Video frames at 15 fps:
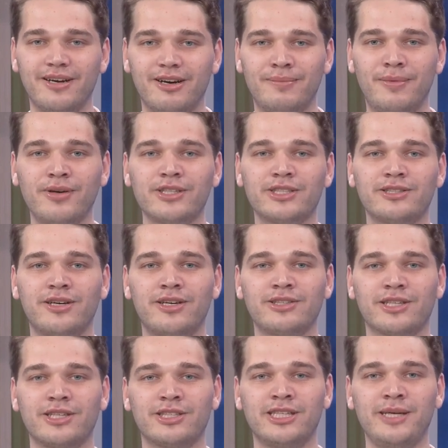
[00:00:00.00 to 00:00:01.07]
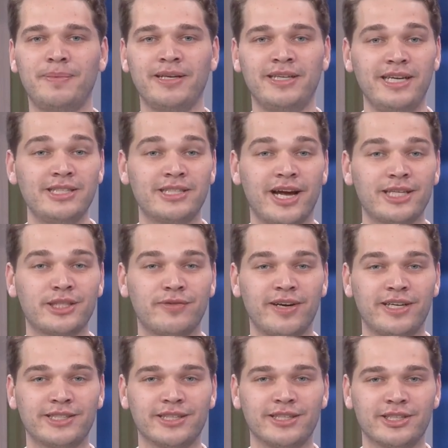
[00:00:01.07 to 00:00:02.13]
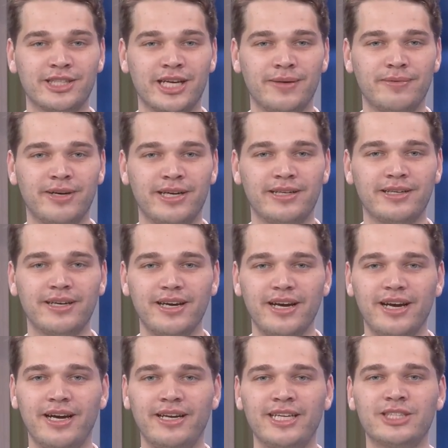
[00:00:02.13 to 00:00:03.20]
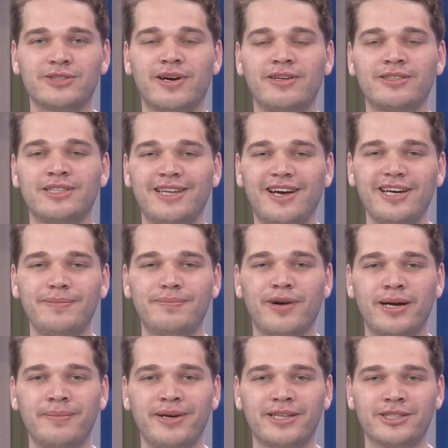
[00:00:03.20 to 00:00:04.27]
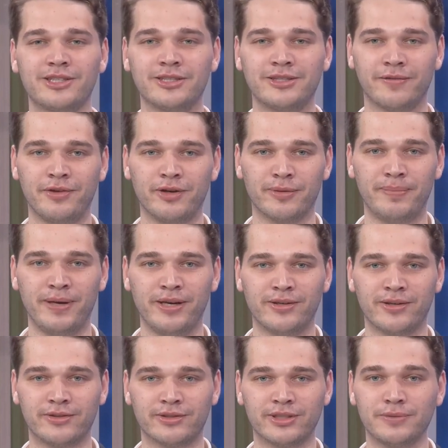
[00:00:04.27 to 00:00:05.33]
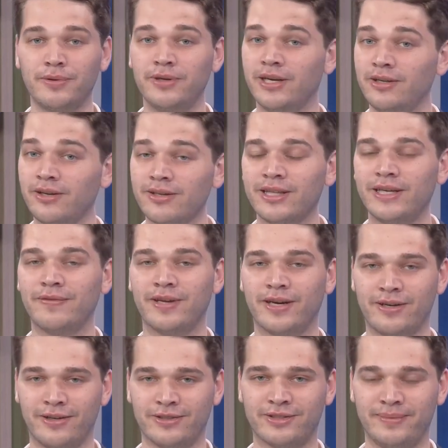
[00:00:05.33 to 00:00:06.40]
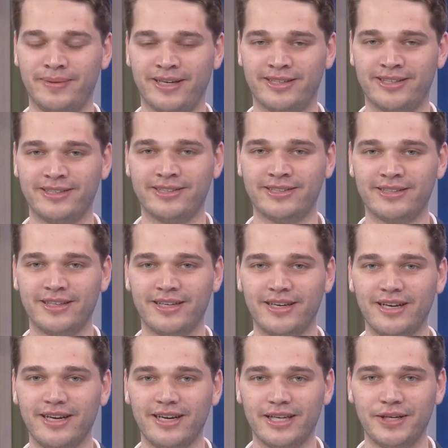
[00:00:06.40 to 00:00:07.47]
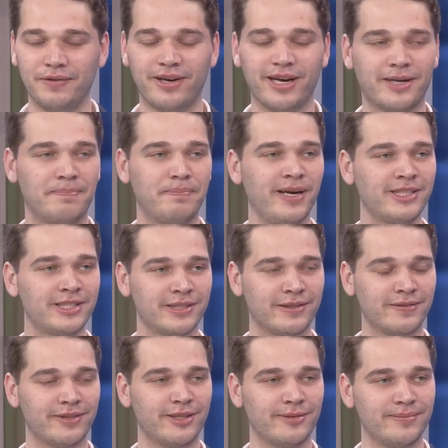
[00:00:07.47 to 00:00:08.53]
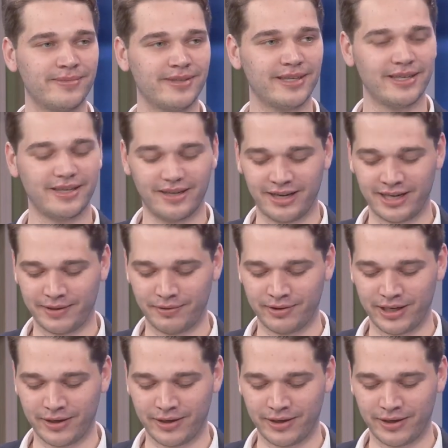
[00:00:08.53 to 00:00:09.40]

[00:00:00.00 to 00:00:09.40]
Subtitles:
Among his tasks is keeping these heads facing the same way. In this round, 9 prime ministers of European countries who did not leave their country behind. You will get a picture of them, and I will